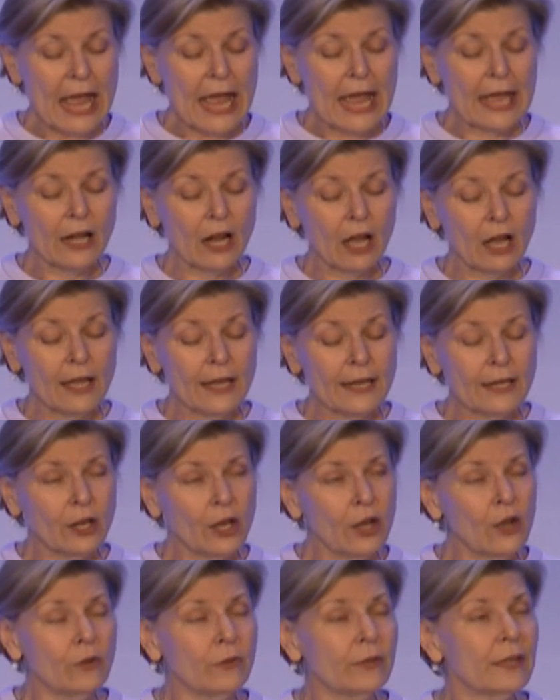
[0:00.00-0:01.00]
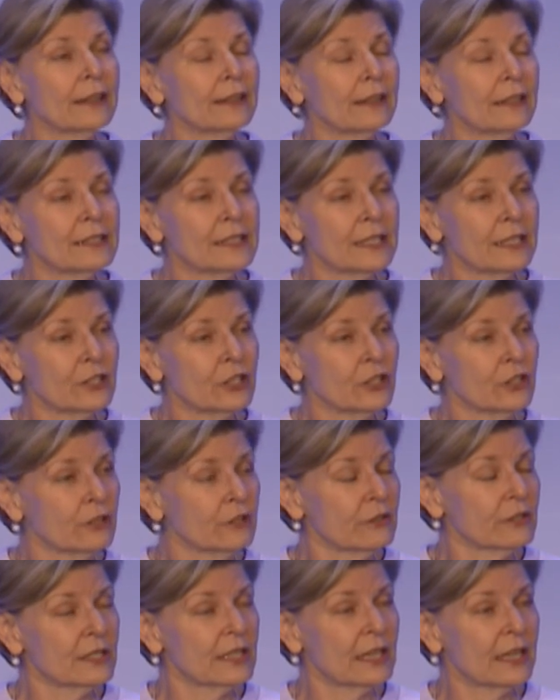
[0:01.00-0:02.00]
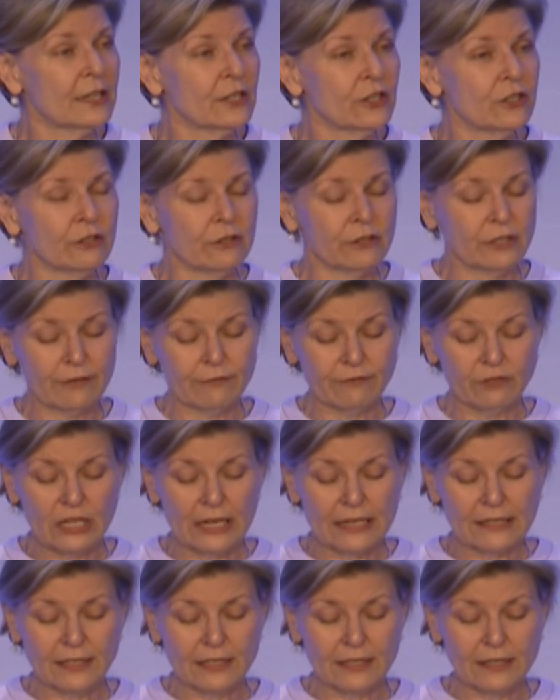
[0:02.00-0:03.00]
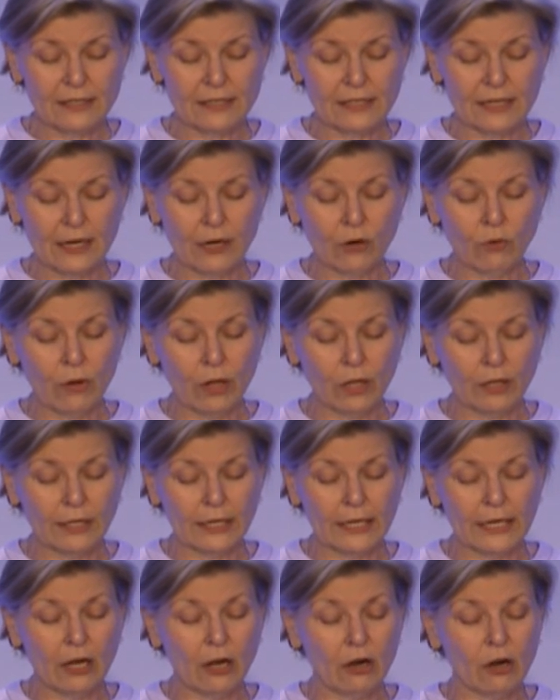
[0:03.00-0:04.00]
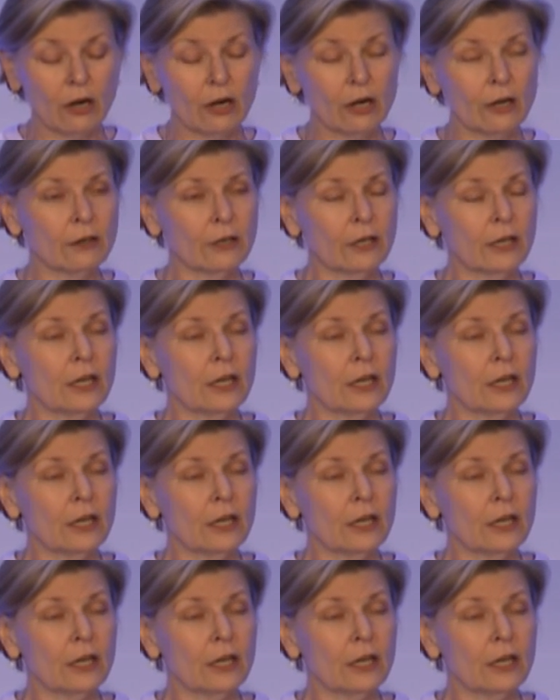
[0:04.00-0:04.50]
And I know that these issues, the issues of justice and equality, are